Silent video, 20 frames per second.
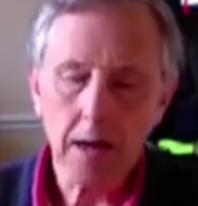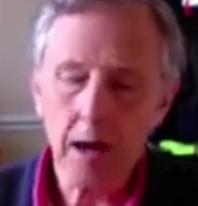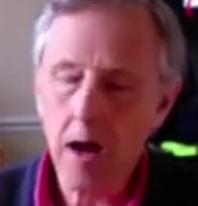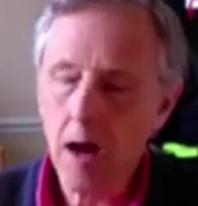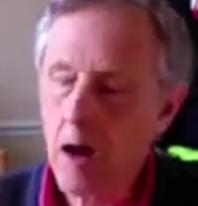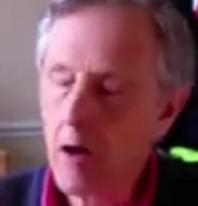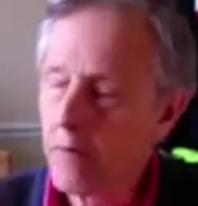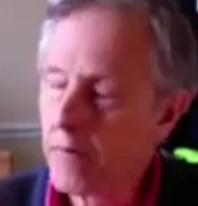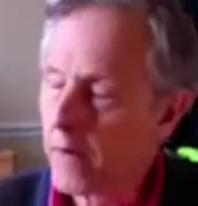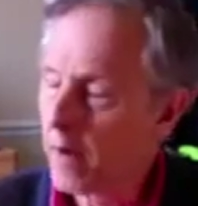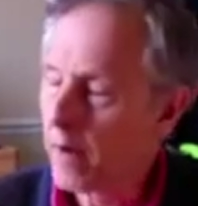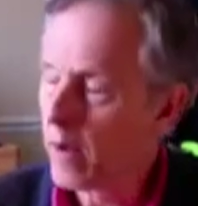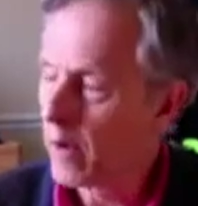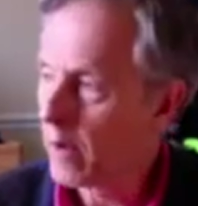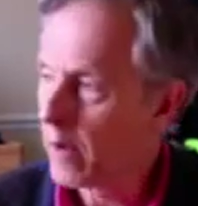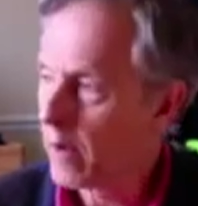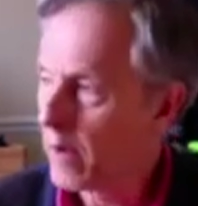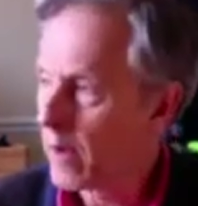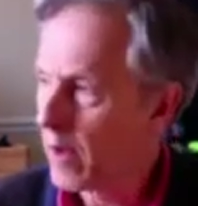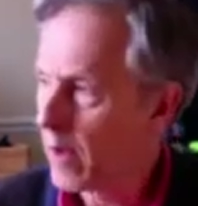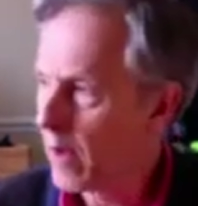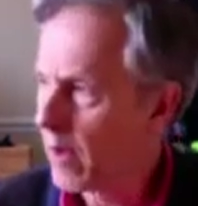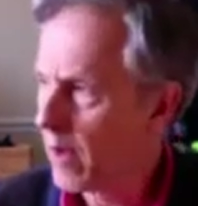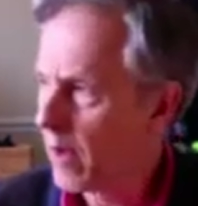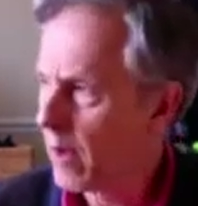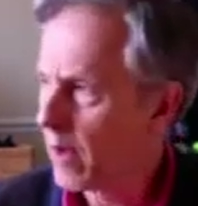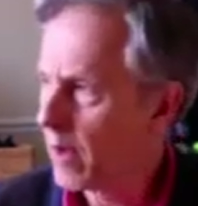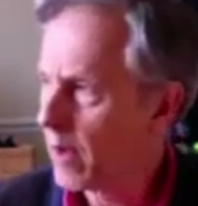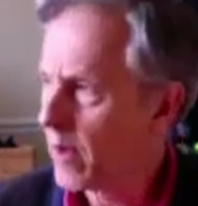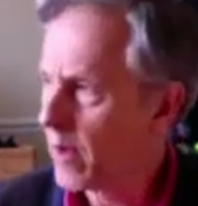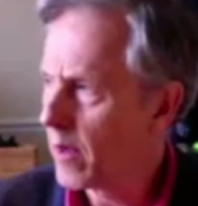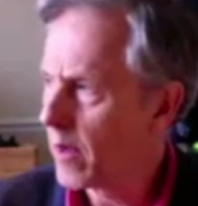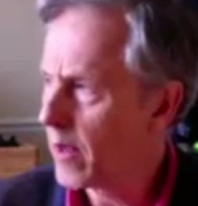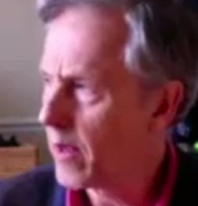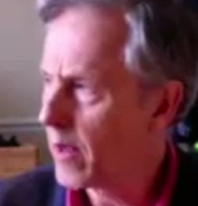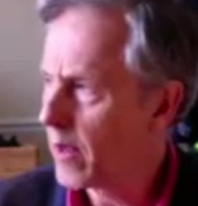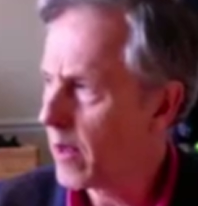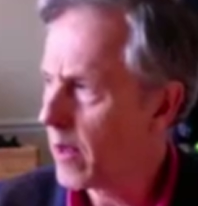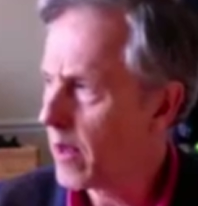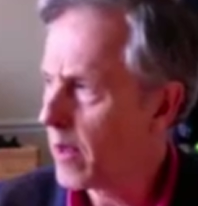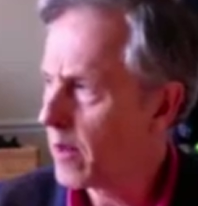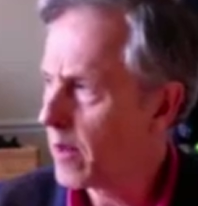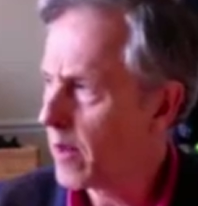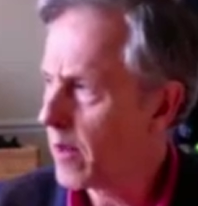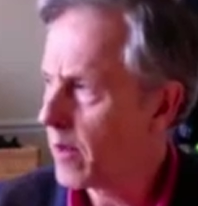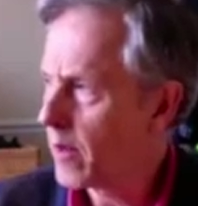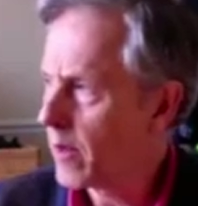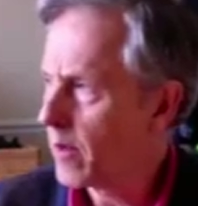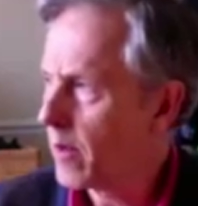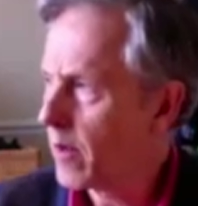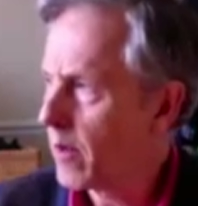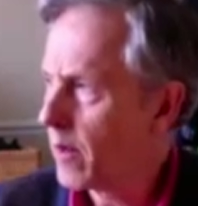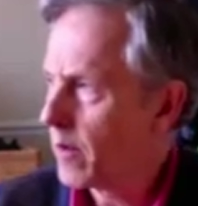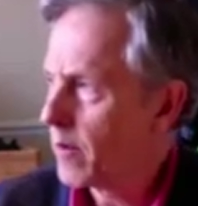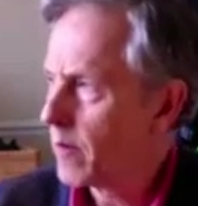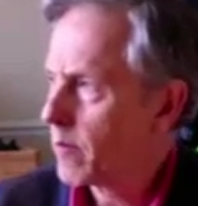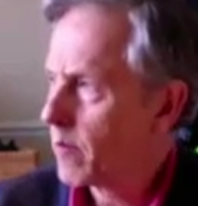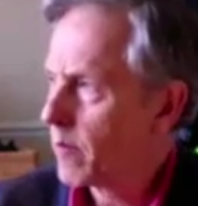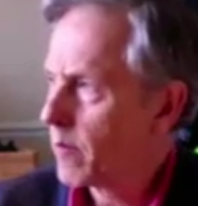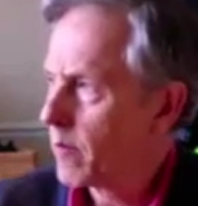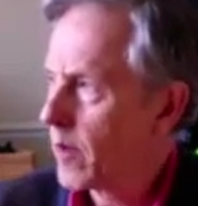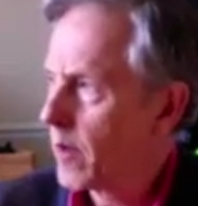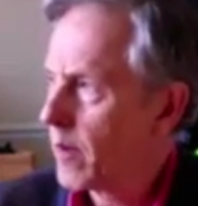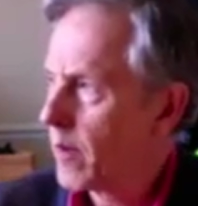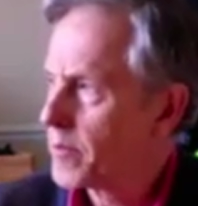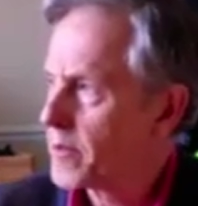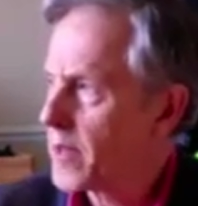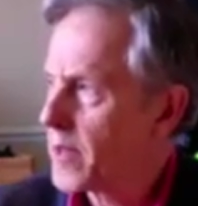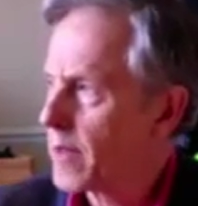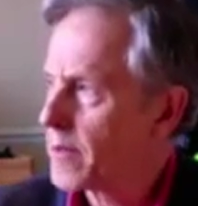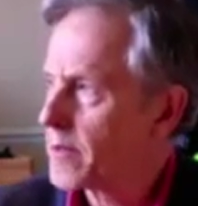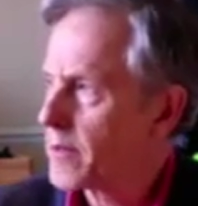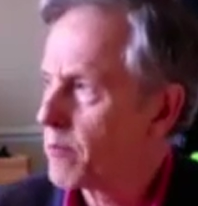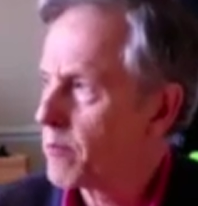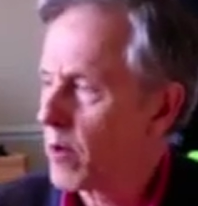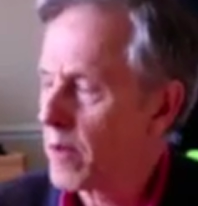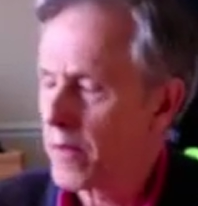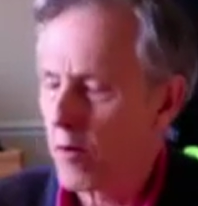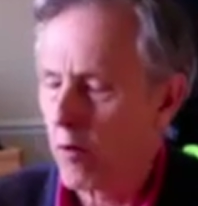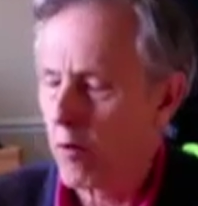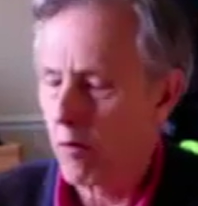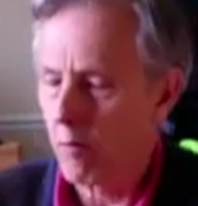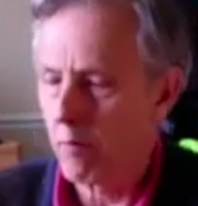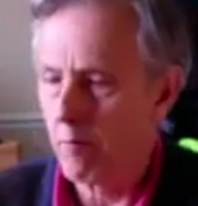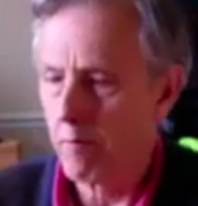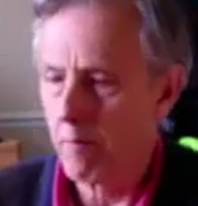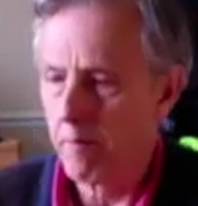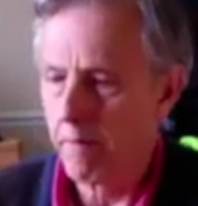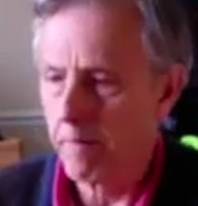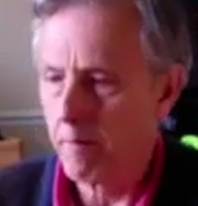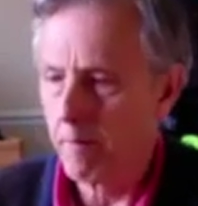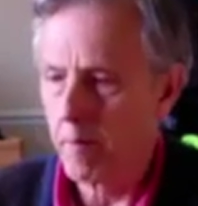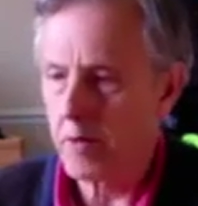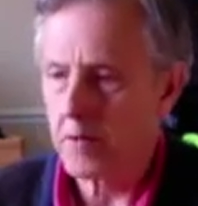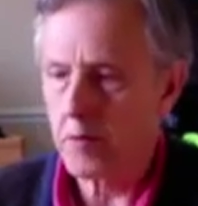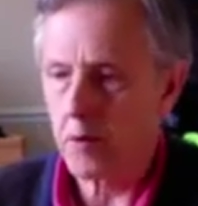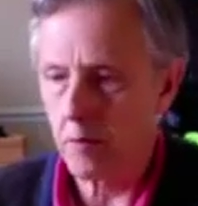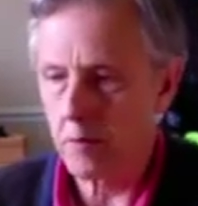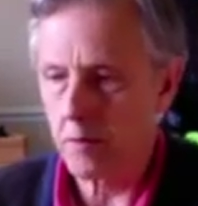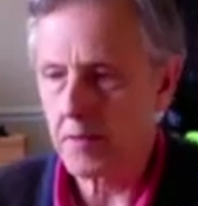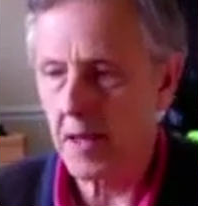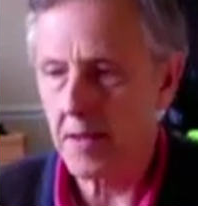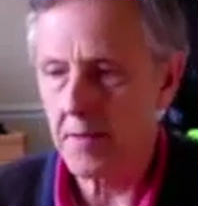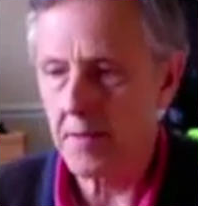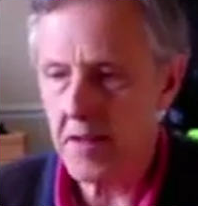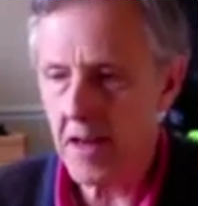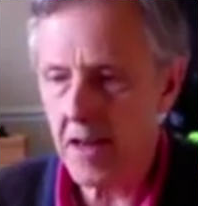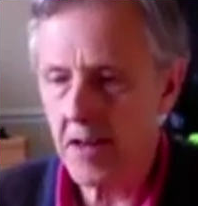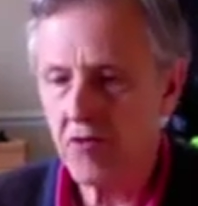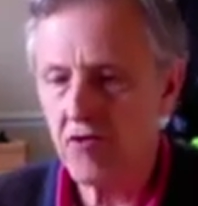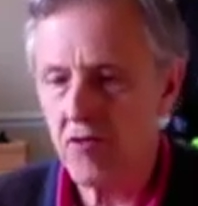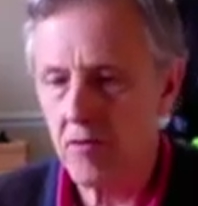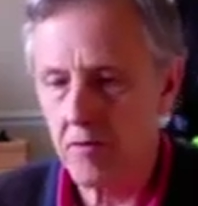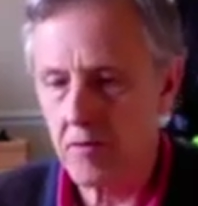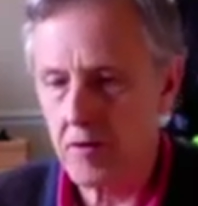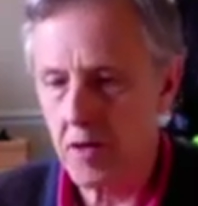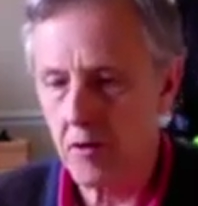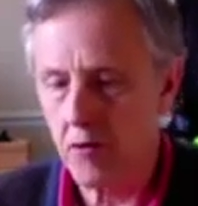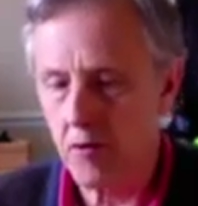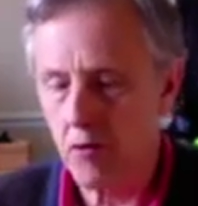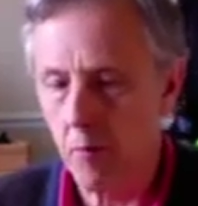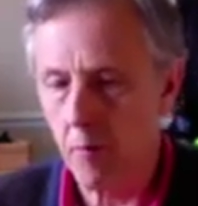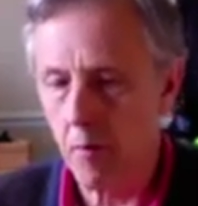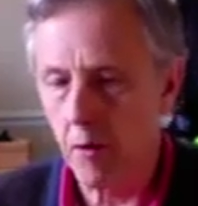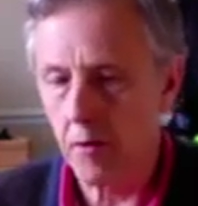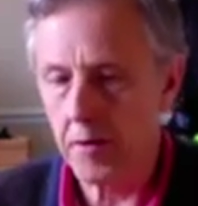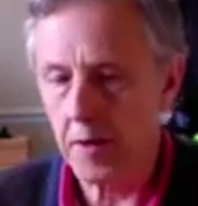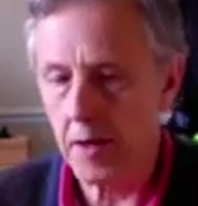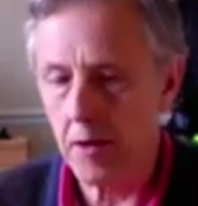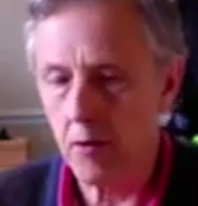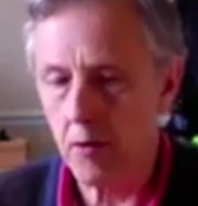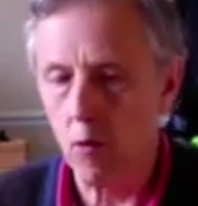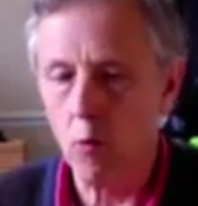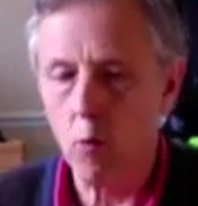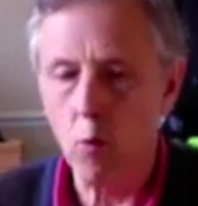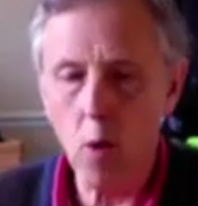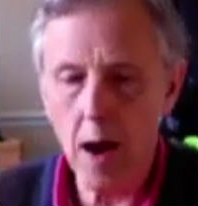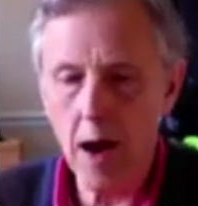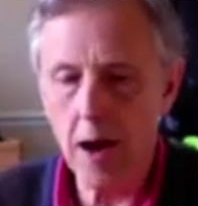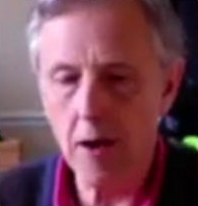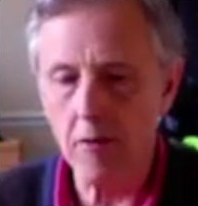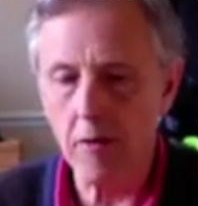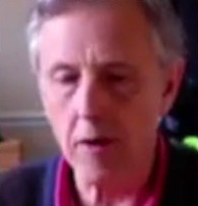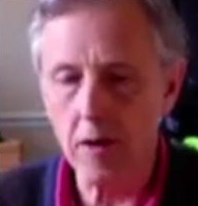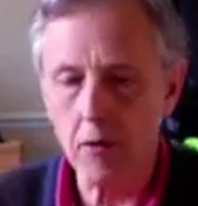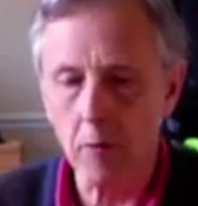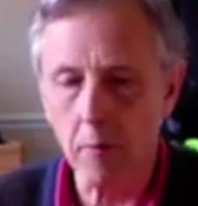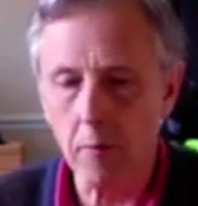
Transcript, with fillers: over obsessed with your physical sensations in your body or where in your